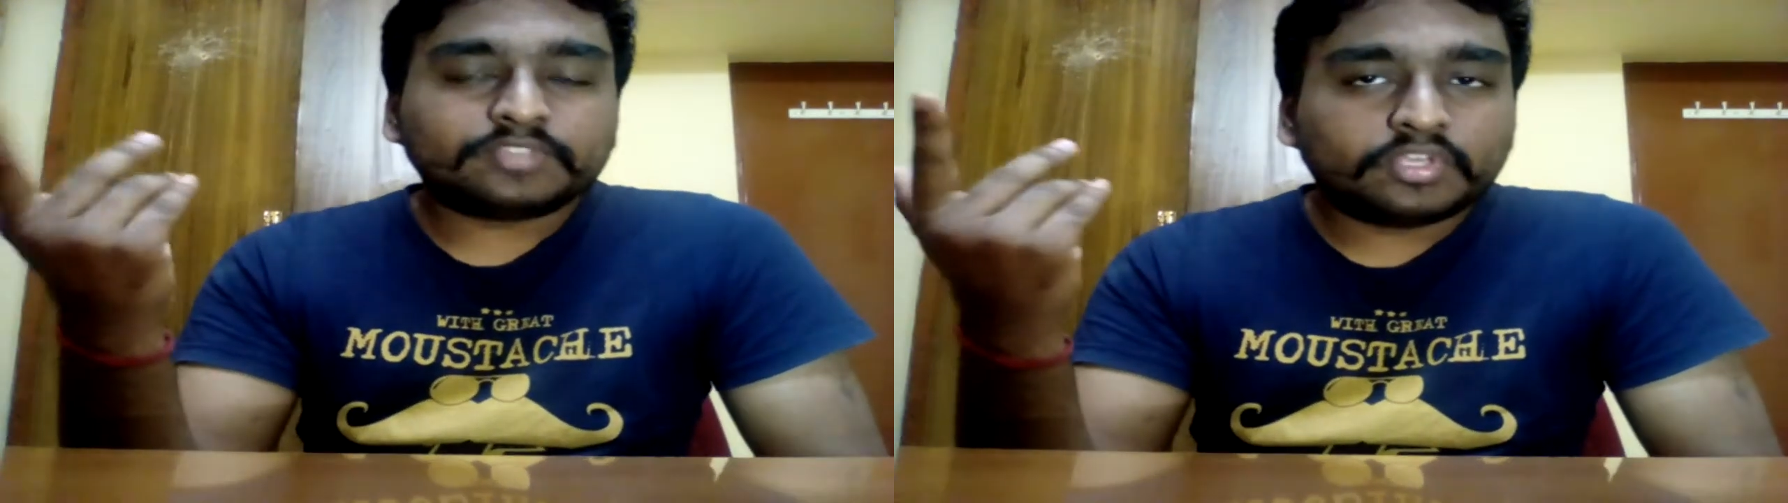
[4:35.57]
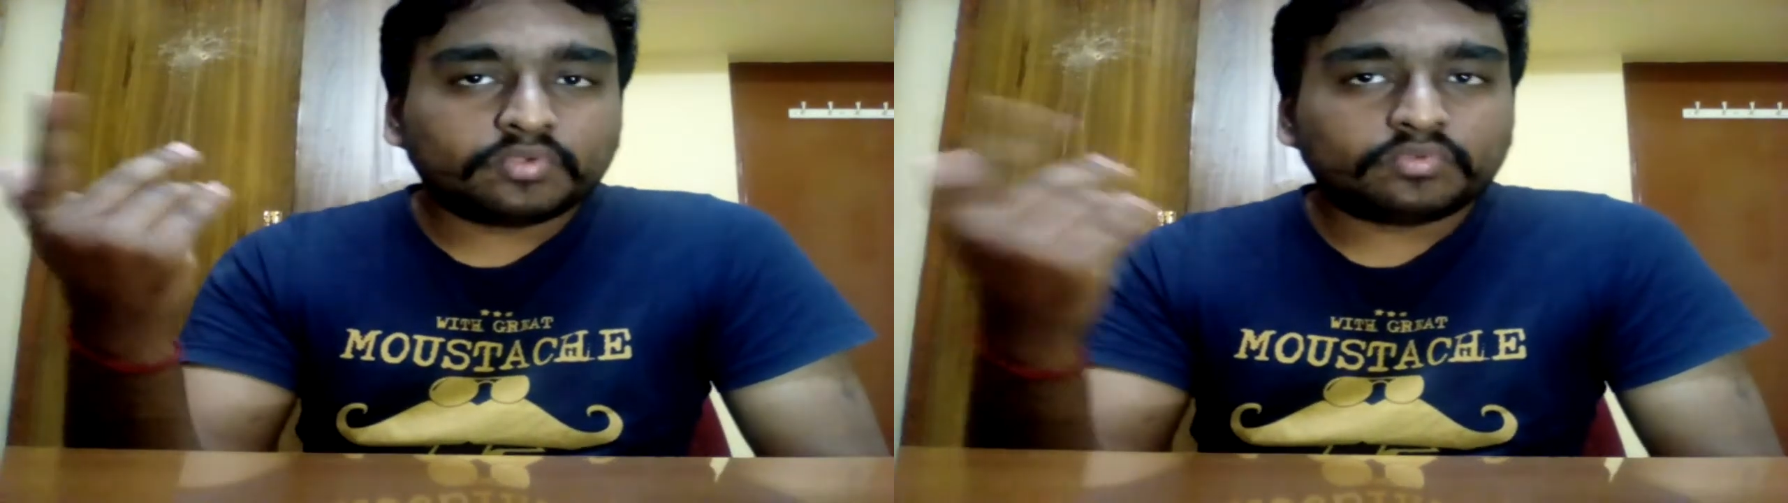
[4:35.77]

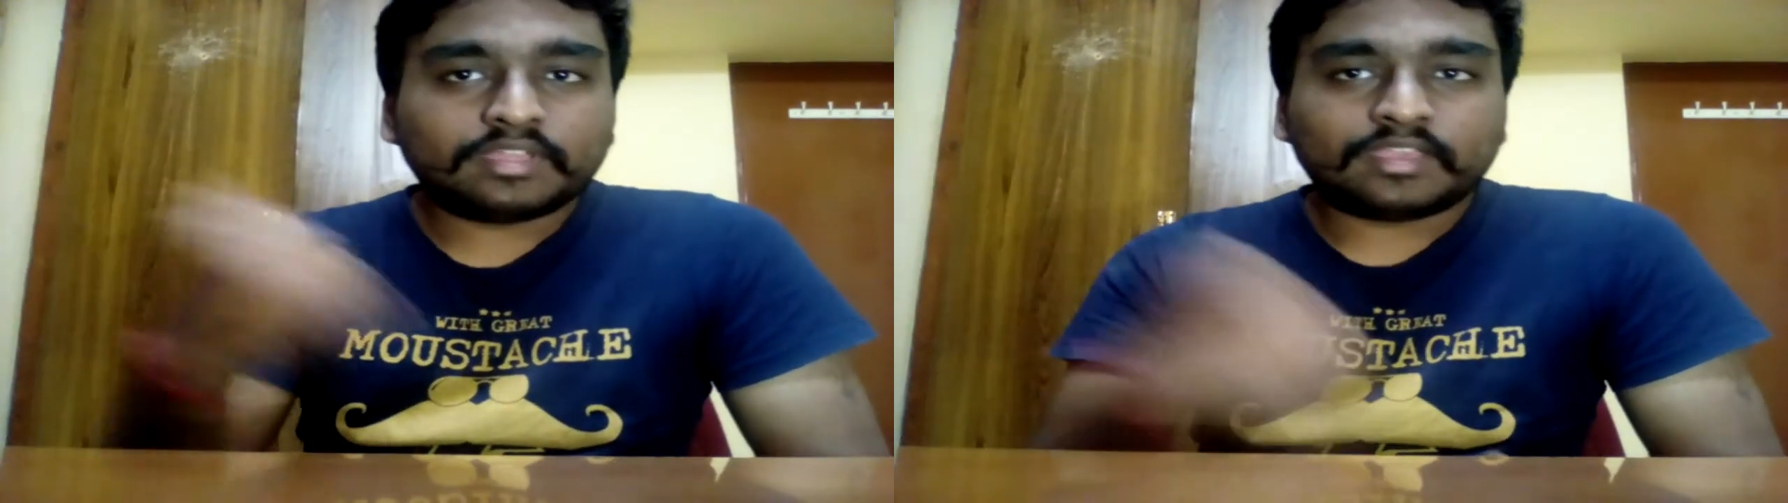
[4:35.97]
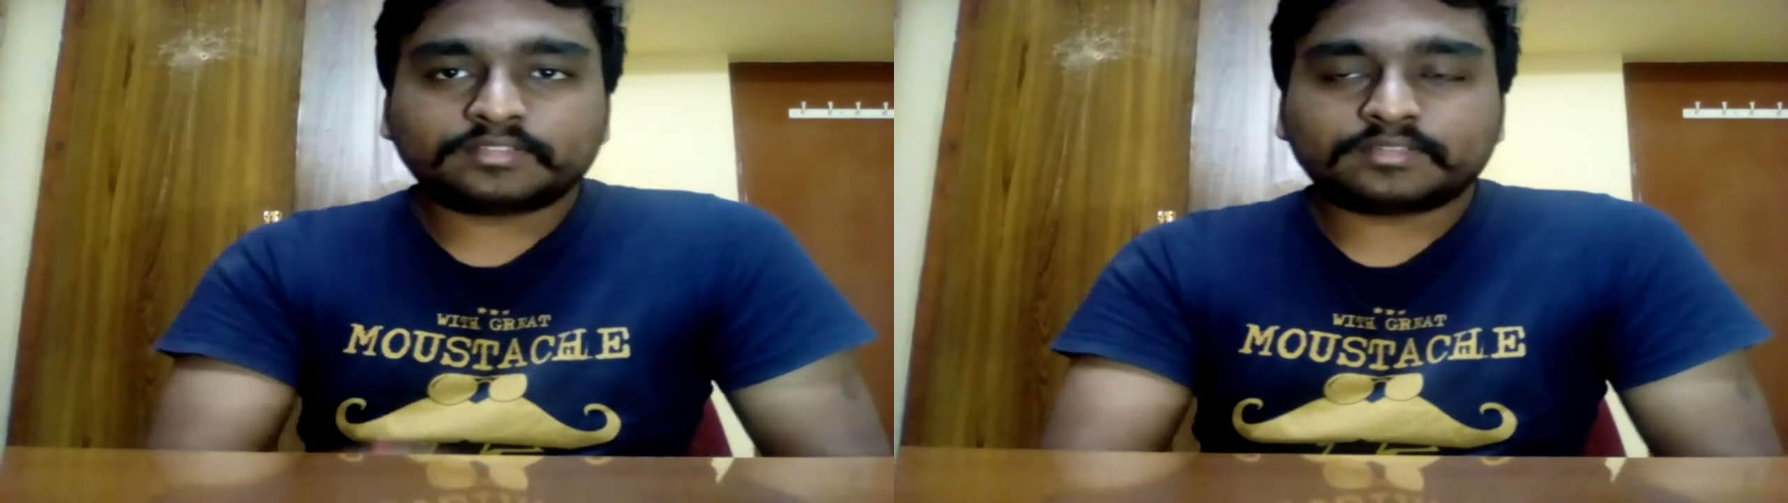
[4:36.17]

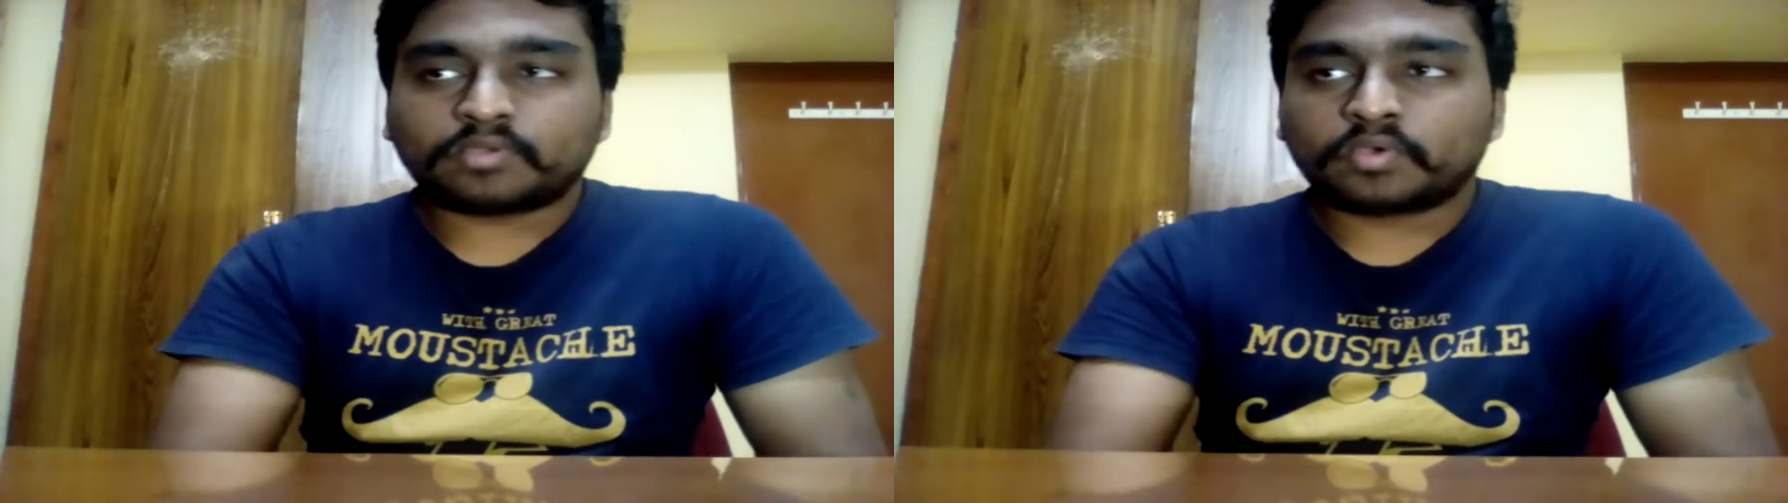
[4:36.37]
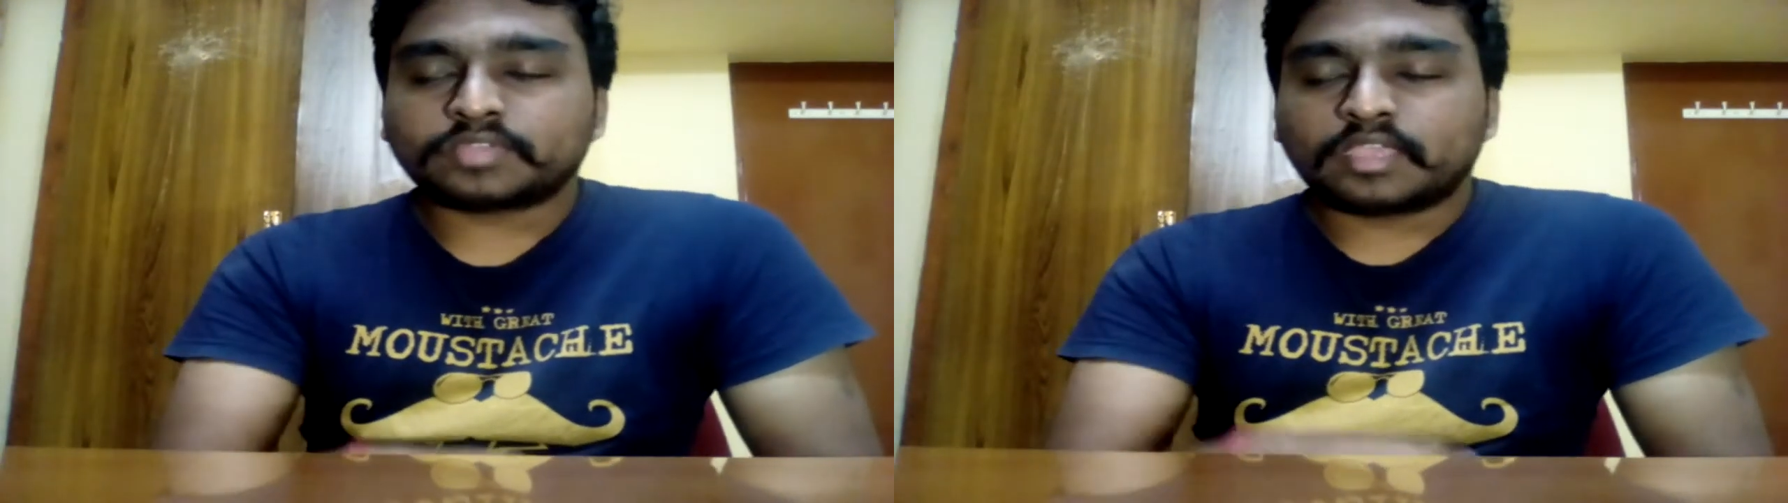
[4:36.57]
cutely, I
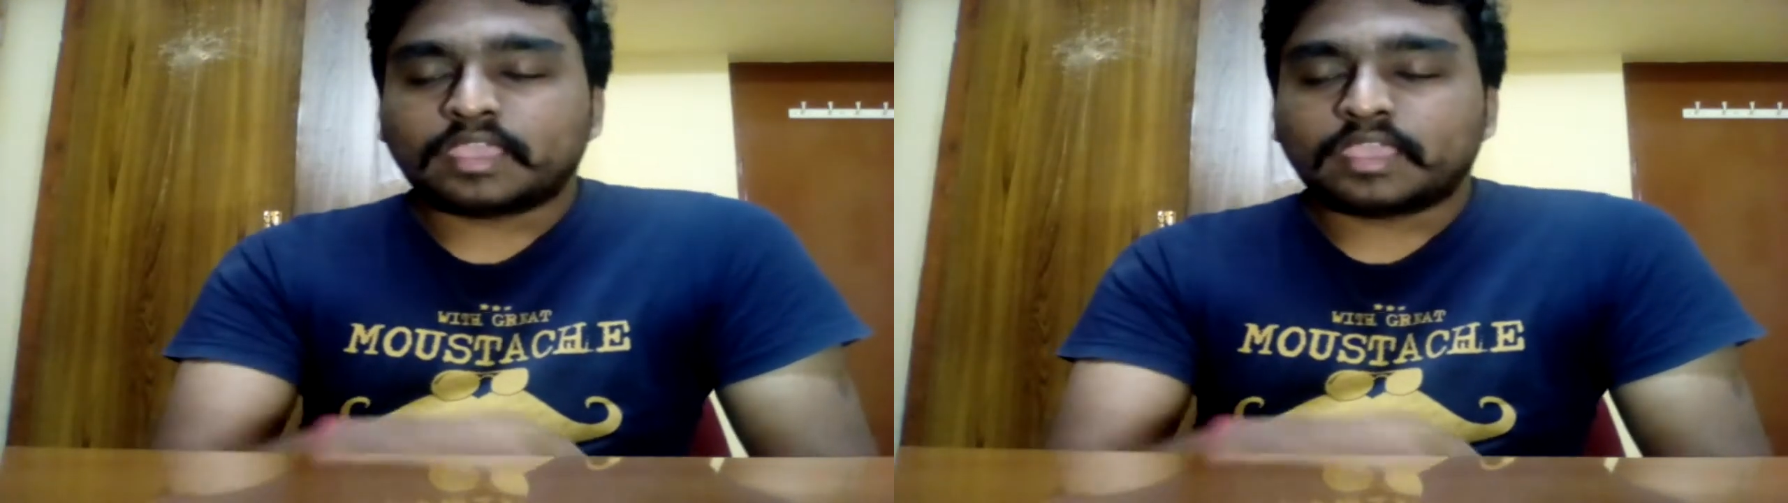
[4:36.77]
suppose.